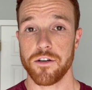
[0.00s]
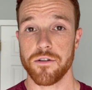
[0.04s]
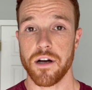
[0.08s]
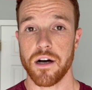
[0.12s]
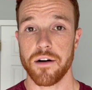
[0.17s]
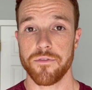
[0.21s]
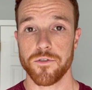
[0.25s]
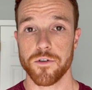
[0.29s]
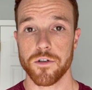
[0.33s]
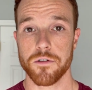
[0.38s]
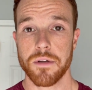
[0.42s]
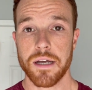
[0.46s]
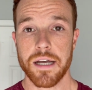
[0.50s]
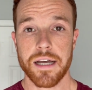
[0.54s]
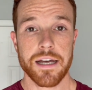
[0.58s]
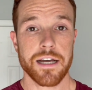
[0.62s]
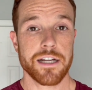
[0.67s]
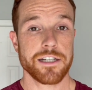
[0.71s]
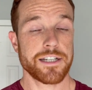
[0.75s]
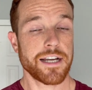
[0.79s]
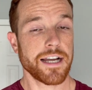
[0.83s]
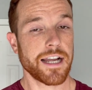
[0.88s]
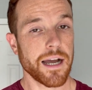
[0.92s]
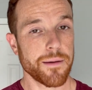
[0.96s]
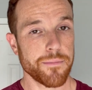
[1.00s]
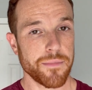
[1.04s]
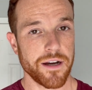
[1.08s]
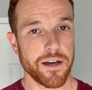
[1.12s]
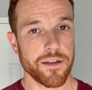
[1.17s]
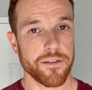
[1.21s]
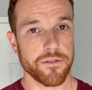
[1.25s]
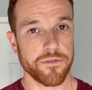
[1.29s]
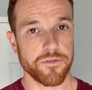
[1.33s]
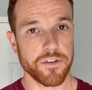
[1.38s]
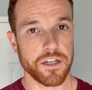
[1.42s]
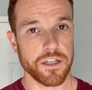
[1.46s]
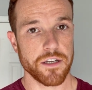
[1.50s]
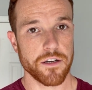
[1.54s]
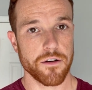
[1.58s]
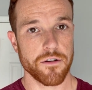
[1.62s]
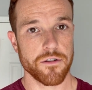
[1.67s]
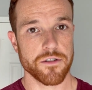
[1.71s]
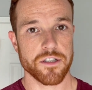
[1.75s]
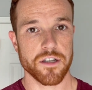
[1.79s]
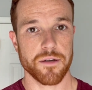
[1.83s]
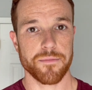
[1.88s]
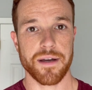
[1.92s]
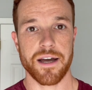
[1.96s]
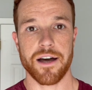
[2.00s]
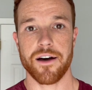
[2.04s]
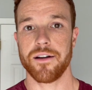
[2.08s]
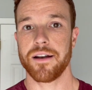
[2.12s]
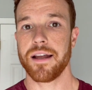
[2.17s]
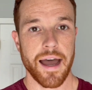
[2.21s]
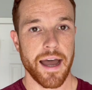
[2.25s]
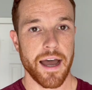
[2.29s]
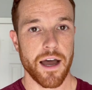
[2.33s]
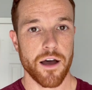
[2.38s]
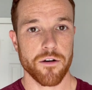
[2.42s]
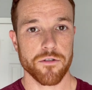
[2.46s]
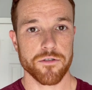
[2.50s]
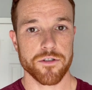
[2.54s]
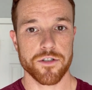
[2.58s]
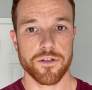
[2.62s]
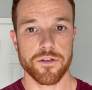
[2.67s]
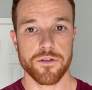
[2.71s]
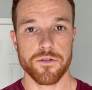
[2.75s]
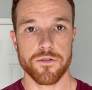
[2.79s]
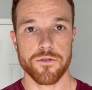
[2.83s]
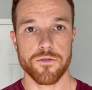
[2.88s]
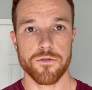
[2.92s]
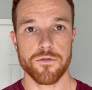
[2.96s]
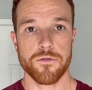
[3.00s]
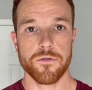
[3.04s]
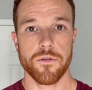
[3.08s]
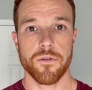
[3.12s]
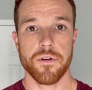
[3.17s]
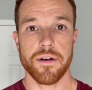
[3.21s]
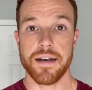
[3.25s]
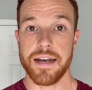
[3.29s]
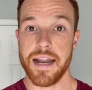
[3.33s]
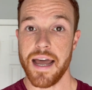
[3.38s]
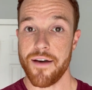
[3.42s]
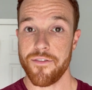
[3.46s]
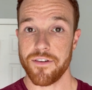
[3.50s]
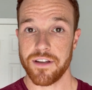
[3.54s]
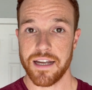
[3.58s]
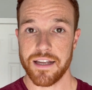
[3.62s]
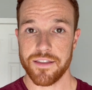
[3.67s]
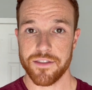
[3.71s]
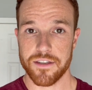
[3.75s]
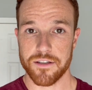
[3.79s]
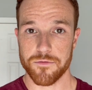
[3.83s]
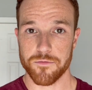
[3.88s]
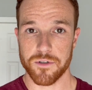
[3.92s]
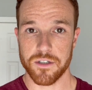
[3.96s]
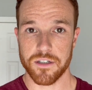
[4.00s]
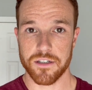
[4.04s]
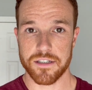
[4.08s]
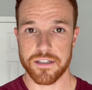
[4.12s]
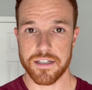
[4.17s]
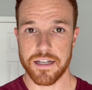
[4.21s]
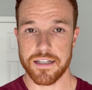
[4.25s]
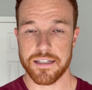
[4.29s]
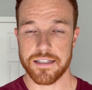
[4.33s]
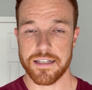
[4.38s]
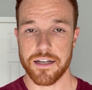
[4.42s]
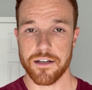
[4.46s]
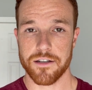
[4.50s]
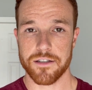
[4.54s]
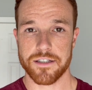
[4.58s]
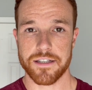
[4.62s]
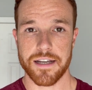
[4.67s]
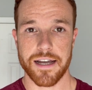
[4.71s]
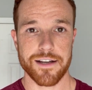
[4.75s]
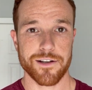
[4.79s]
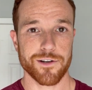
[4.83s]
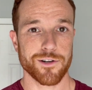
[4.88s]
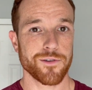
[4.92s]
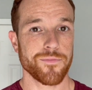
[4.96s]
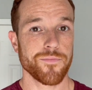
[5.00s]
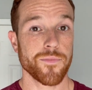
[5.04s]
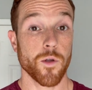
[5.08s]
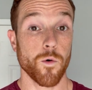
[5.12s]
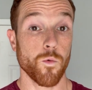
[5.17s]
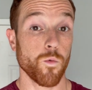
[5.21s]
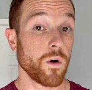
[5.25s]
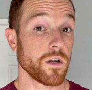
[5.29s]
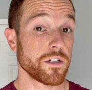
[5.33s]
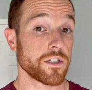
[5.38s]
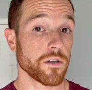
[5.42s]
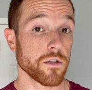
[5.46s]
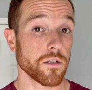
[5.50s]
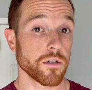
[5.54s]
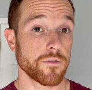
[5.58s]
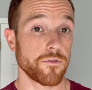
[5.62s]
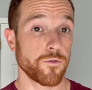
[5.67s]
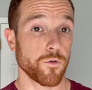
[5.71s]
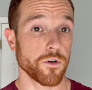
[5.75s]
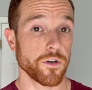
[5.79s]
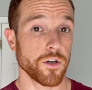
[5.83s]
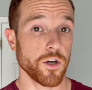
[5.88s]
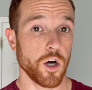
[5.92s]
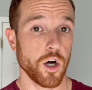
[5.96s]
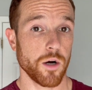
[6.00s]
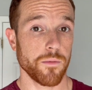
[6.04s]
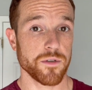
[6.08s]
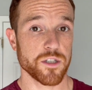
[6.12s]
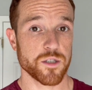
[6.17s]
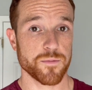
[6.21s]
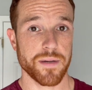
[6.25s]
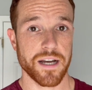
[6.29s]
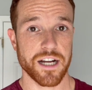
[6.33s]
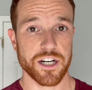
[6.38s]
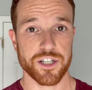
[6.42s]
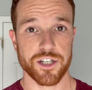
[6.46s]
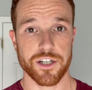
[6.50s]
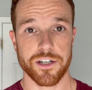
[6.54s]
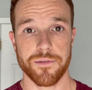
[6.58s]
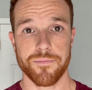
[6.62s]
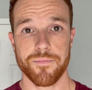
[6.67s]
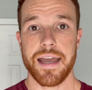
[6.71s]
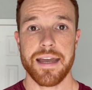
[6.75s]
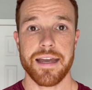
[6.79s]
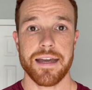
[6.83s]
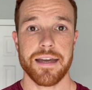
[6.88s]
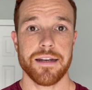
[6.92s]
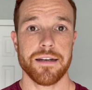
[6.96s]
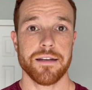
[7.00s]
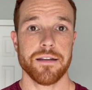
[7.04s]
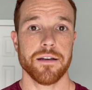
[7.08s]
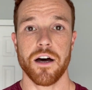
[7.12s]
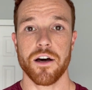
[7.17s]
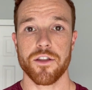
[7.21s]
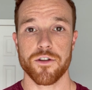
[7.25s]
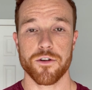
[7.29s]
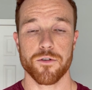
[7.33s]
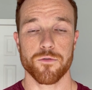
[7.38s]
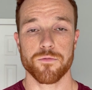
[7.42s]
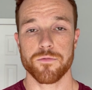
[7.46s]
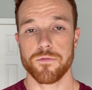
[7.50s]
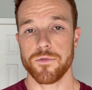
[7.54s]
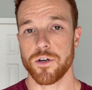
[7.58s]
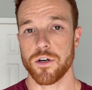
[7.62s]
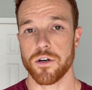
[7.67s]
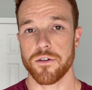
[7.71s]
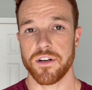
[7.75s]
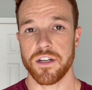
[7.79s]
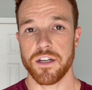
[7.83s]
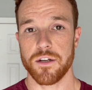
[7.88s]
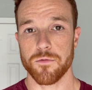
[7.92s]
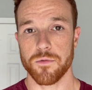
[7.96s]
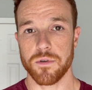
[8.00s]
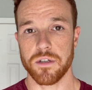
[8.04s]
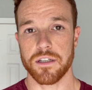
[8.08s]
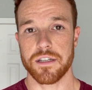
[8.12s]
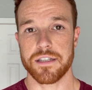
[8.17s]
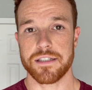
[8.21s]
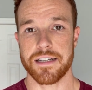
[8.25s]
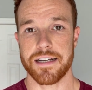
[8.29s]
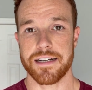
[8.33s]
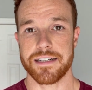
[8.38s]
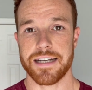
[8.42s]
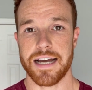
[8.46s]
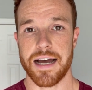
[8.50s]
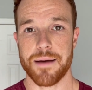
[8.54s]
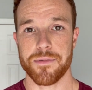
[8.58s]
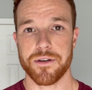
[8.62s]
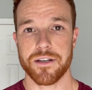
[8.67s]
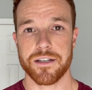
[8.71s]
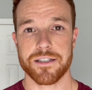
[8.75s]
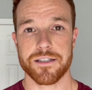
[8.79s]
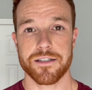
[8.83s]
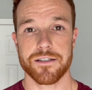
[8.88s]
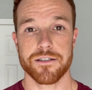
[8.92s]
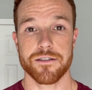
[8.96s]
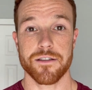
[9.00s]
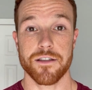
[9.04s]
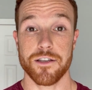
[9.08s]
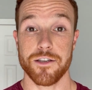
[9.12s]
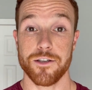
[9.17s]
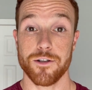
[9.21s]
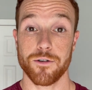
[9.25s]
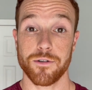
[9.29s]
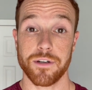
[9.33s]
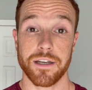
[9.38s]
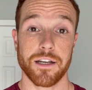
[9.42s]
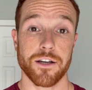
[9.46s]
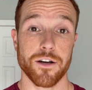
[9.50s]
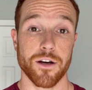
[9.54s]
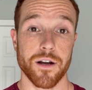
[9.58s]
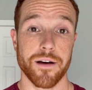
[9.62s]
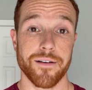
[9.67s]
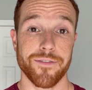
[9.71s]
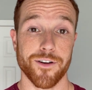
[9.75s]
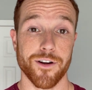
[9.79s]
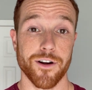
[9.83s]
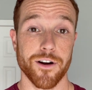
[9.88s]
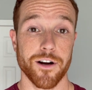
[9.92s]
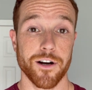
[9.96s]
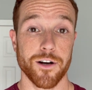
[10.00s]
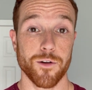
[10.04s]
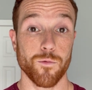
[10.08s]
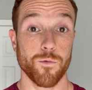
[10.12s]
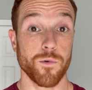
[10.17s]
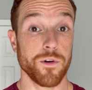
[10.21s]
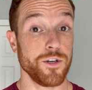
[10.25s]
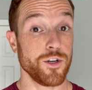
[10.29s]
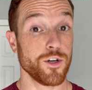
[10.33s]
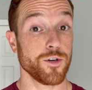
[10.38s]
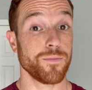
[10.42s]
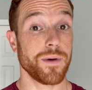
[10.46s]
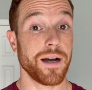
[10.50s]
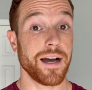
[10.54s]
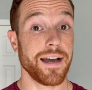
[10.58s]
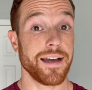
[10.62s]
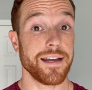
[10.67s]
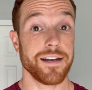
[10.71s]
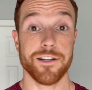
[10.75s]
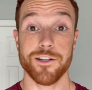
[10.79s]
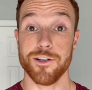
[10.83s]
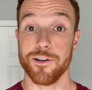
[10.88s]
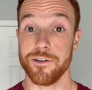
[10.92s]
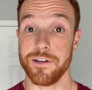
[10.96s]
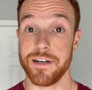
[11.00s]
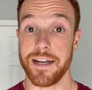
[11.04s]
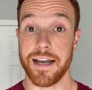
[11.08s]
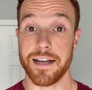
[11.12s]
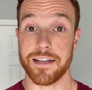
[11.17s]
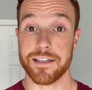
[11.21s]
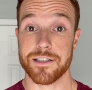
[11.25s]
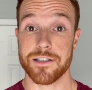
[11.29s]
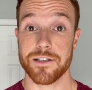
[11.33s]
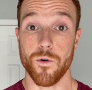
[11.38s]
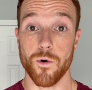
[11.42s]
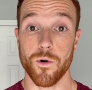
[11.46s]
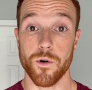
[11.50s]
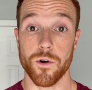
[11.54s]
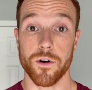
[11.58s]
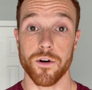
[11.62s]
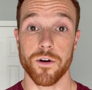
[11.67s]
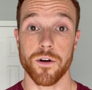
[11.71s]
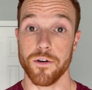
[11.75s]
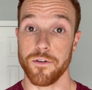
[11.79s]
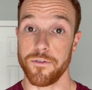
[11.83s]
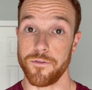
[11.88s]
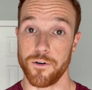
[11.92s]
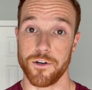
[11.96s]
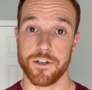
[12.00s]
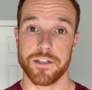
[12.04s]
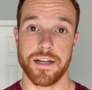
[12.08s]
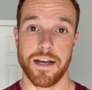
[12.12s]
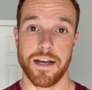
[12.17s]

helpful, check out my other videos about how to navigate the real estate sales cycle, what to look for in a home inspection, and other nerdy real estate topics so that you don't get caught off guard when you're buying your next or your first